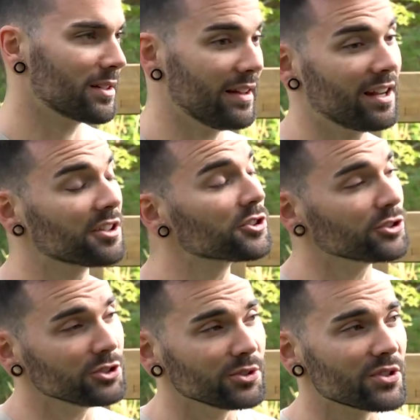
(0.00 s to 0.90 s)
and that
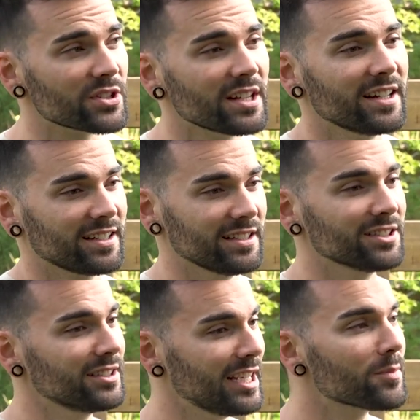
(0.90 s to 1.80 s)
includes kind of
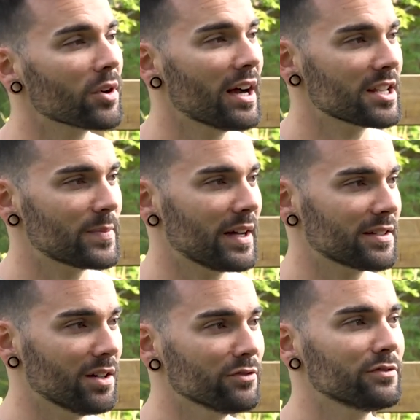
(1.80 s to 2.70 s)
the labor aspect
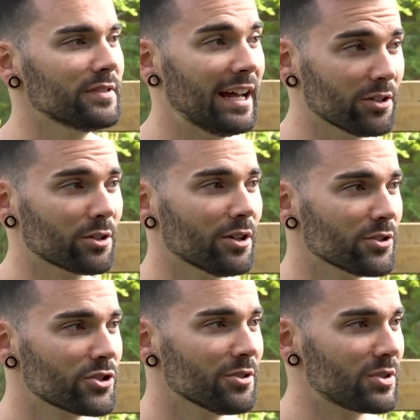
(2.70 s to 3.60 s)
of
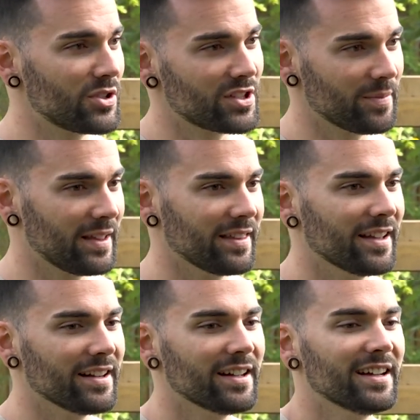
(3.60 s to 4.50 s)
agriculture, which is something
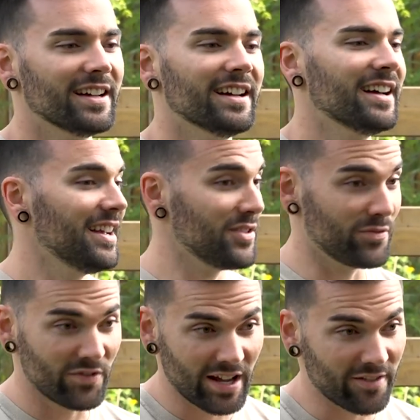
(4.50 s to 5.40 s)
that is
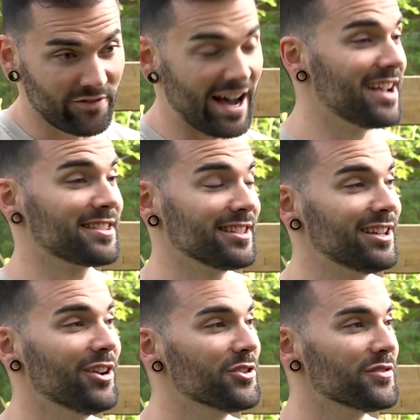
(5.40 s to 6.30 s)
vastly
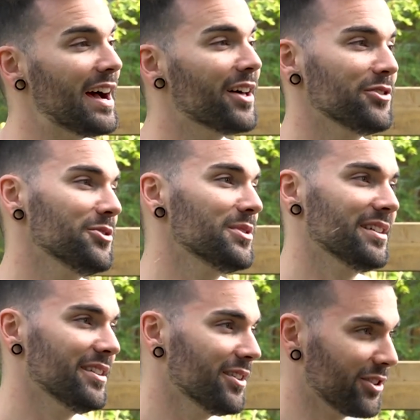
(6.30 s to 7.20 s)
undervalued
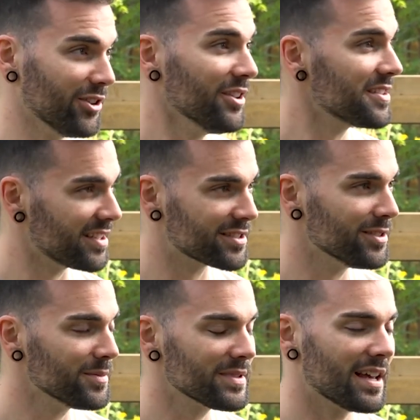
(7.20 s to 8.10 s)
in our current
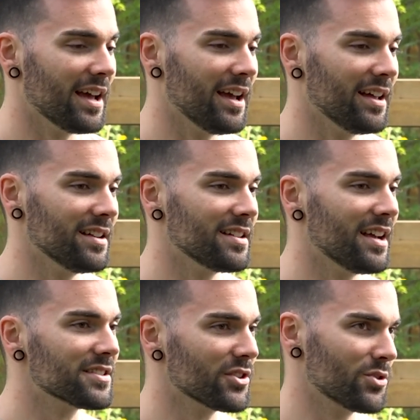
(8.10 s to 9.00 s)
system. And
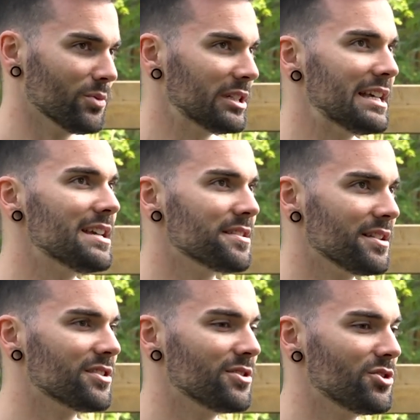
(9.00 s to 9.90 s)
it's also really easy
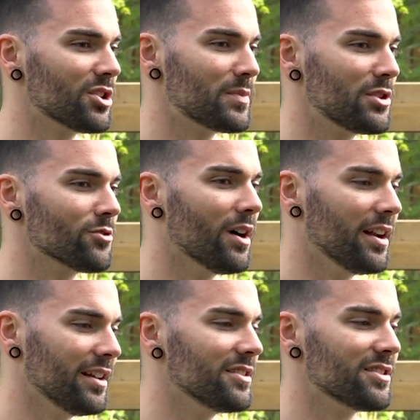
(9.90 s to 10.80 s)
to just be drawn
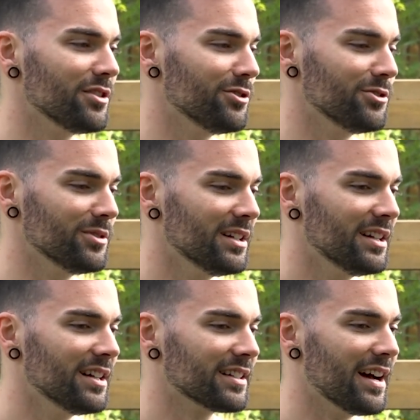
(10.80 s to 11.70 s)
into
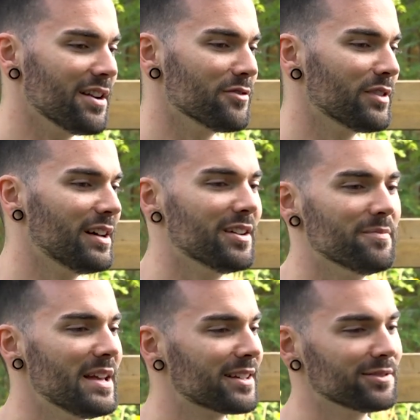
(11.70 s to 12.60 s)
kind of
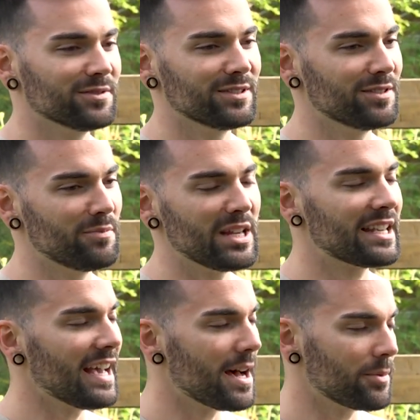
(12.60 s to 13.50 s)
make big
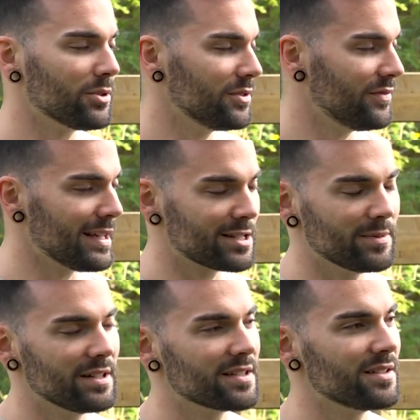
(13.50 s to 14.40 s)
capital
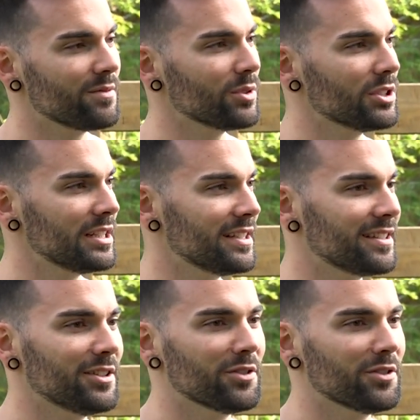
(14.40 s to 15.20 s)
investments in really,